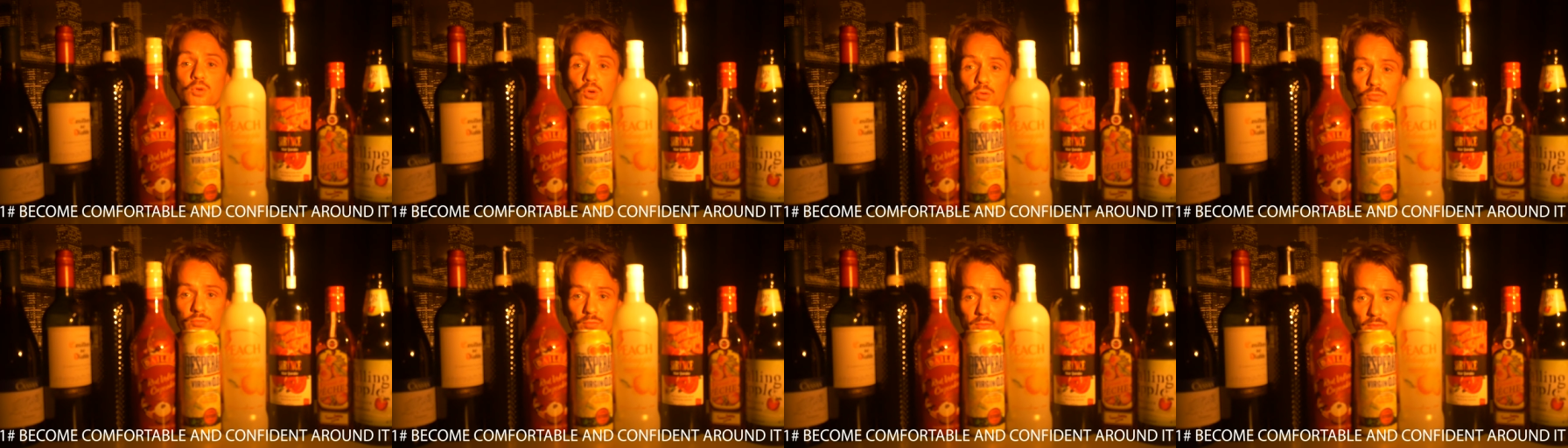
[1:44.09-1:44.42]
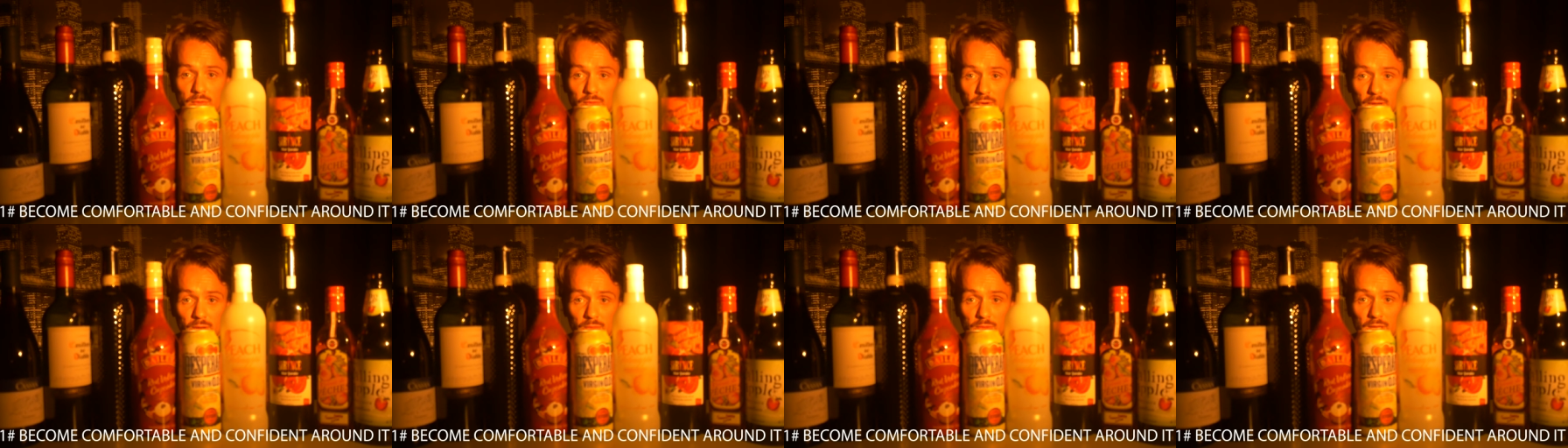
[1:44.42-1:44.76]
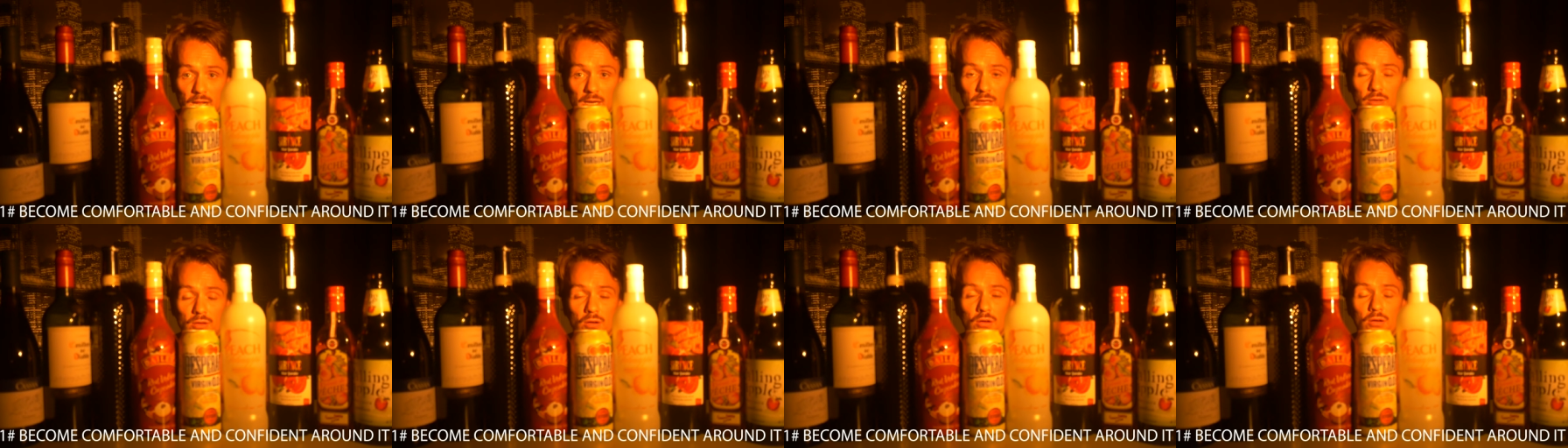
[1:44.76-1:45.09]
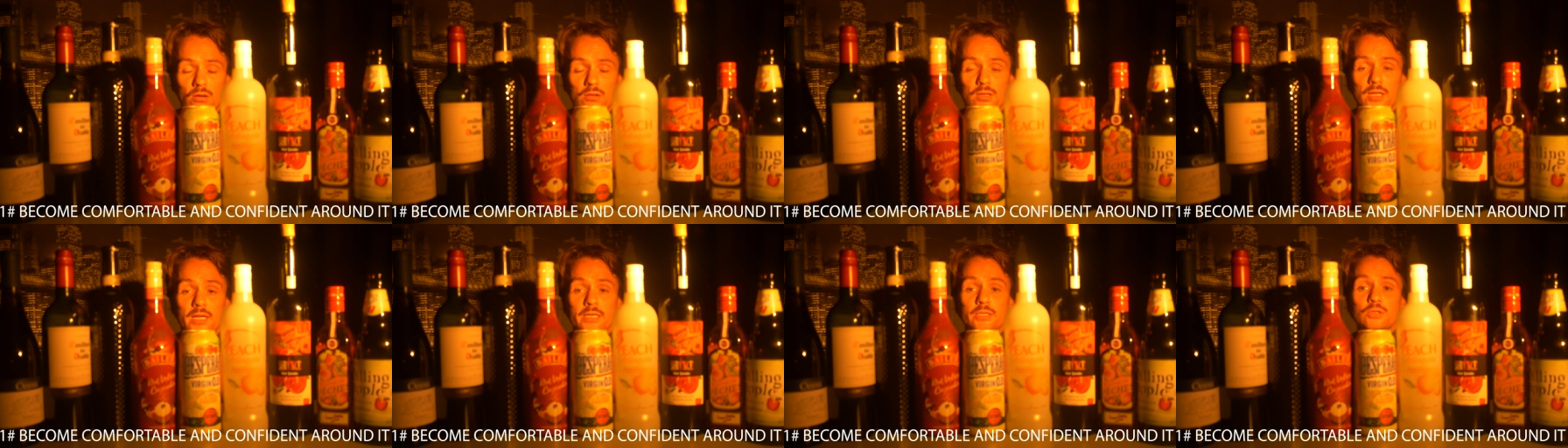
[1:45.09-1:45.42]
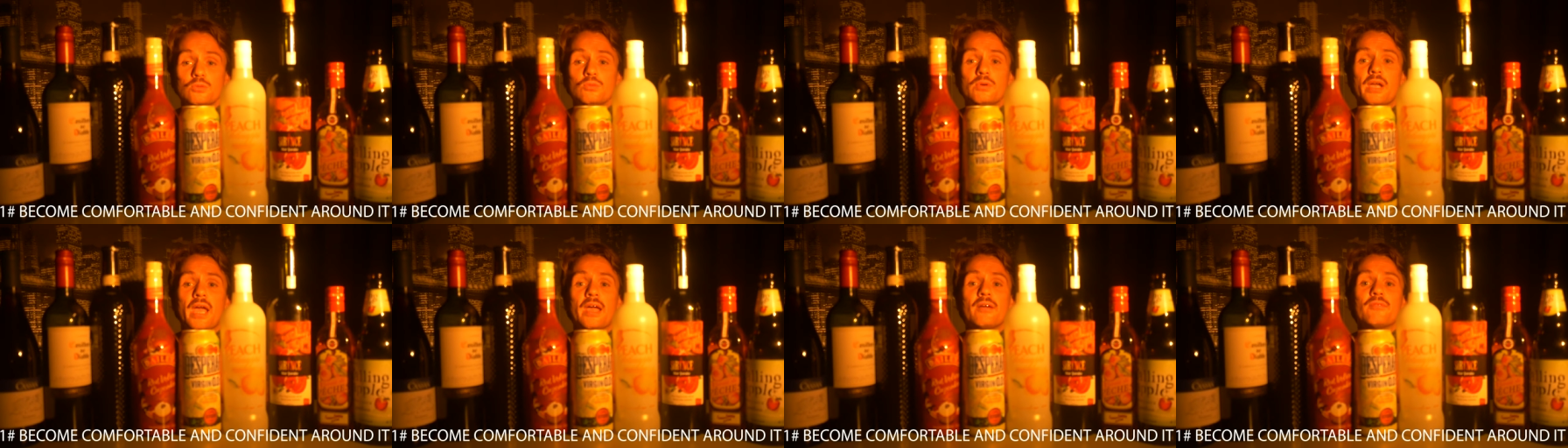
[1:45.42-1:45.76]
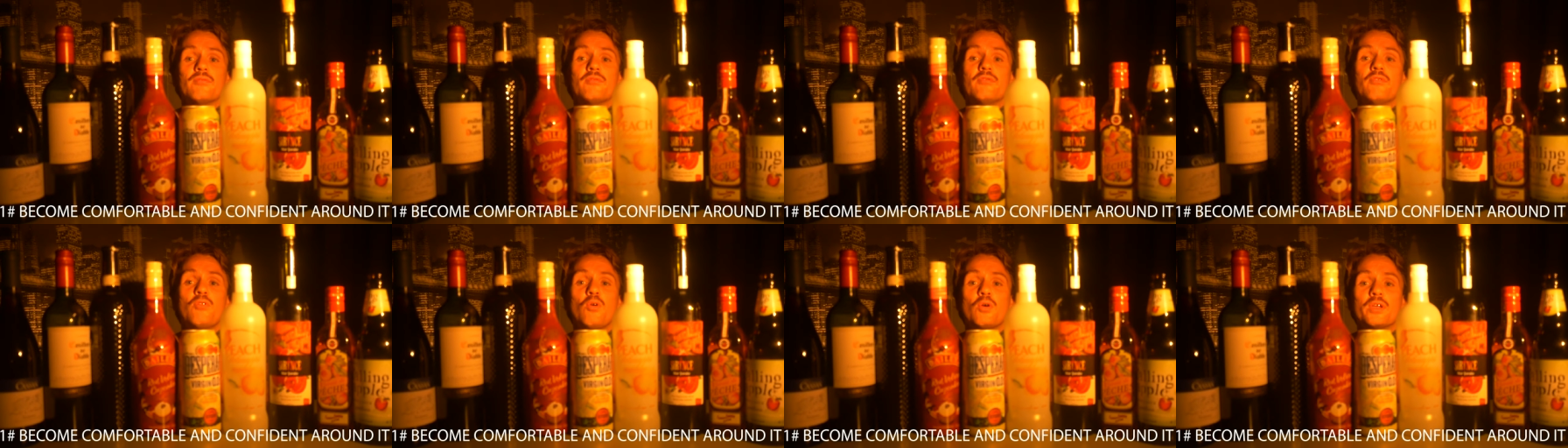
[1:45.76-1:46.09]
comfortable around alcohol and you get
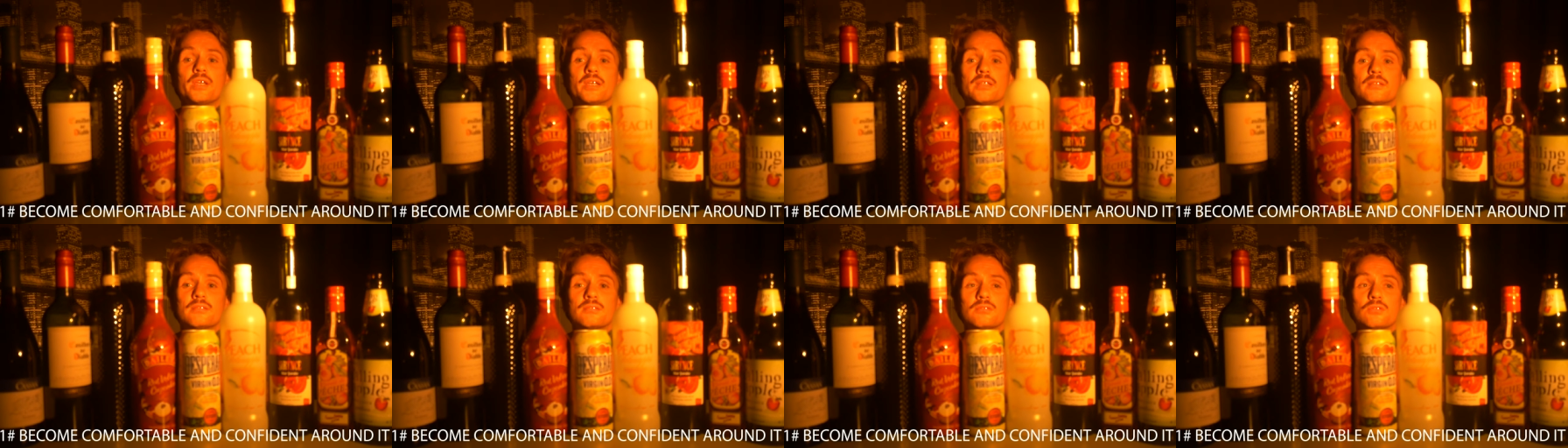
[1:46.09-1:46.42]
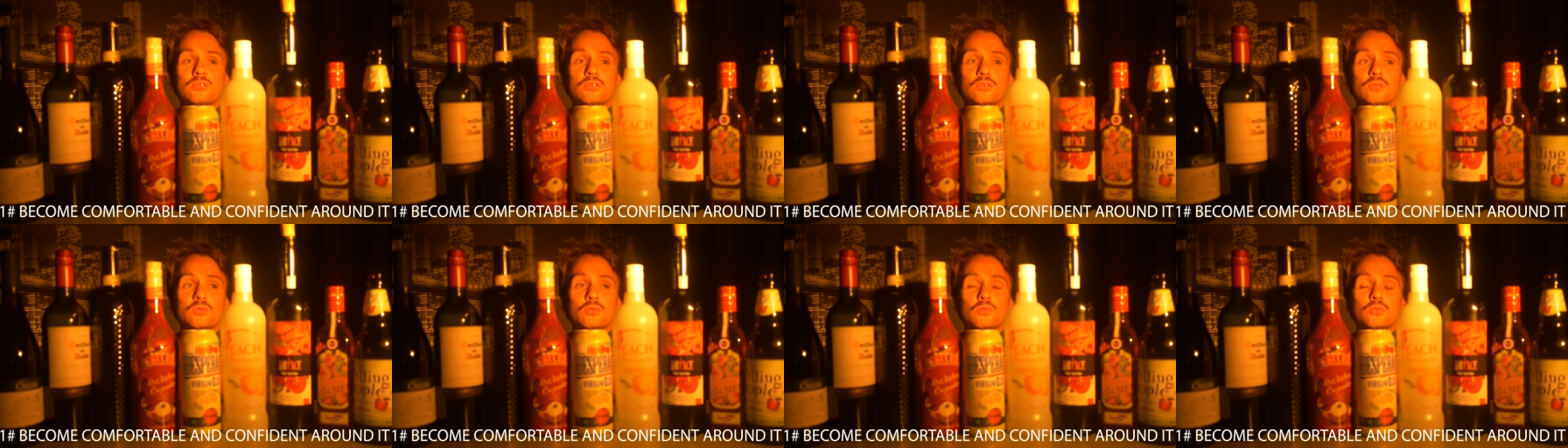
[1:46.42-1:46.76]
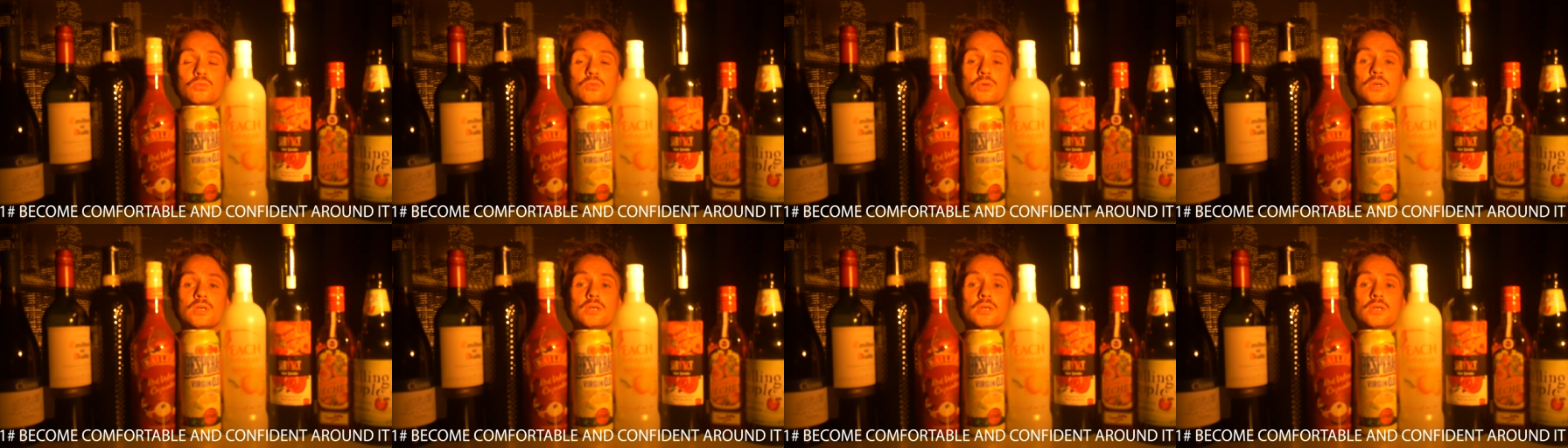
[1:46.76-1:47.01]
invited to